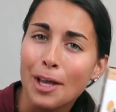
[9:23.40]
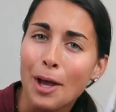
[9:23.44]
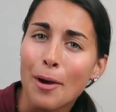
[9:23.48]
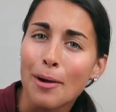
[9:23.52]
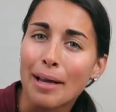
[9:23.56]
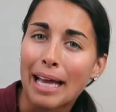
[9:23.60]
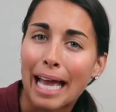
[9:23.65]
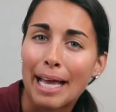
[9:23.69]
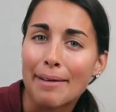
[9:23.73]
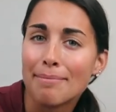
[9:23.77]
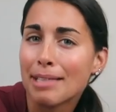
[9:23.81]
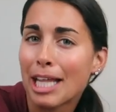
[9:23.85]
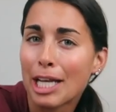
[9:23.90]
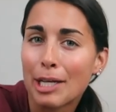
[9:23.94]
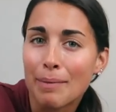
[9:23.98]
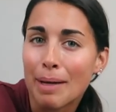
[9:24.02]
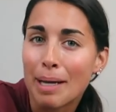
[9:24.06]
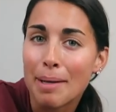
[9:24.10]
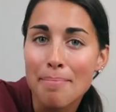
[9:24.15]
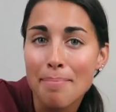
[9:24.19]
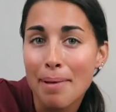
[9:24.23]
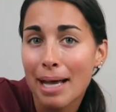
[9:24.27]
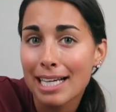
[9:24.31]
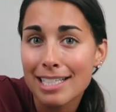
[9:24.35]
Okay,
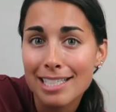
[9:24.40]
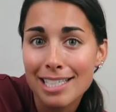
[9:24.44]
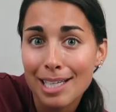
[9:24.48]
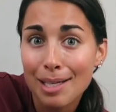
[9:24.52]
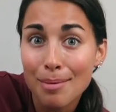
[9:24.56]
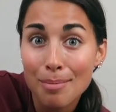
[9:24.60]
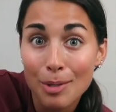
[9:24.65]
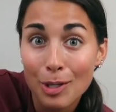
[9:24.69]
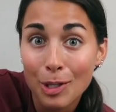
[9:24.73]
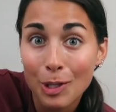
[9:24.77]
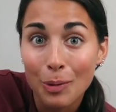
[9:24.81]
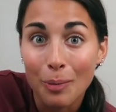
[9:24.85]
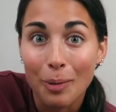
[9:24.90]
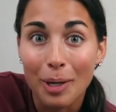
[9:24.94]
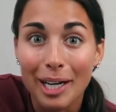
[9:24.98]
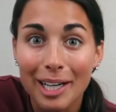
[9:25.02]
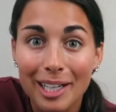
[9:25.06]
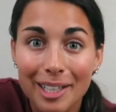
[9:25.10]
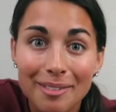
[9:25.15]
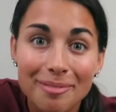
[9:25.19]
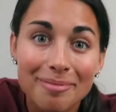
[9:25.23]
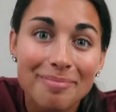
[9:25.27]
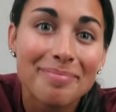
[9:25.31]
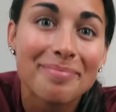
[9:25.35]
anyway, back to computer
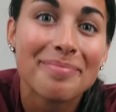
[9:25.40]
work.